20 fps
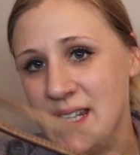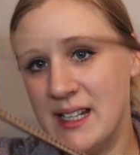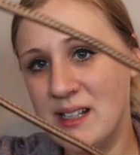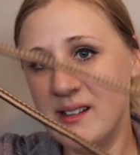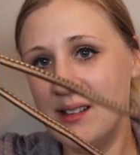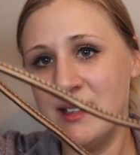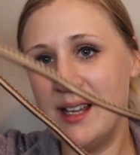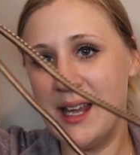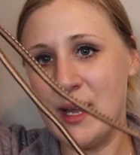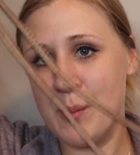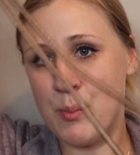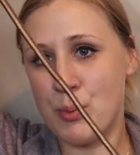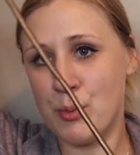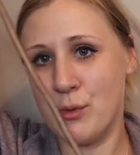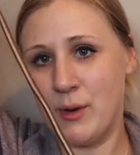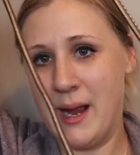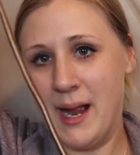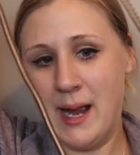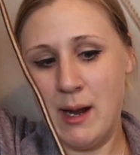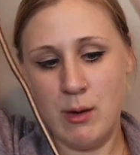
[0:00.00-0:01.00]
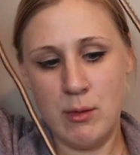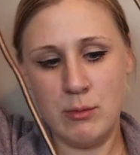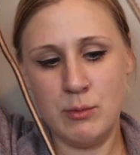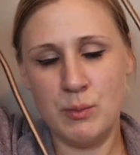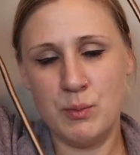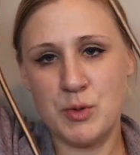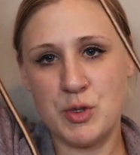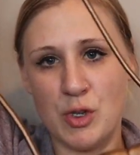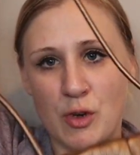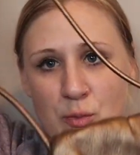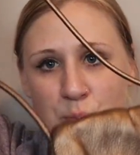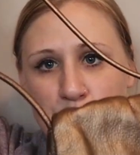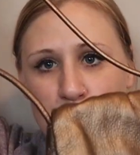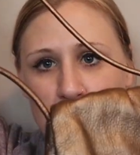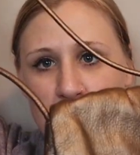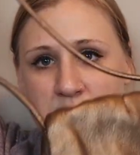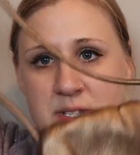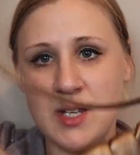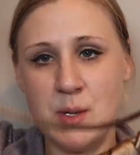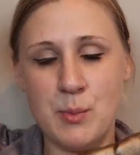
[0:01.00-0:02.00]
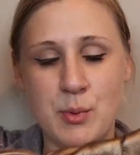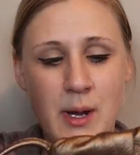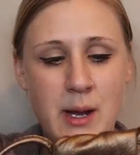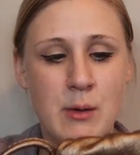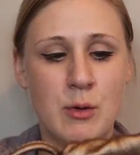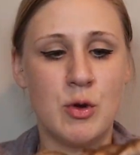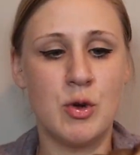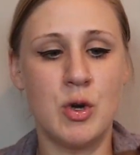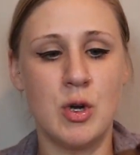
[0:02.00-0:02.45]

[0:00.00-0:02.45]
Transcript: little like brown, sort of bronzy brown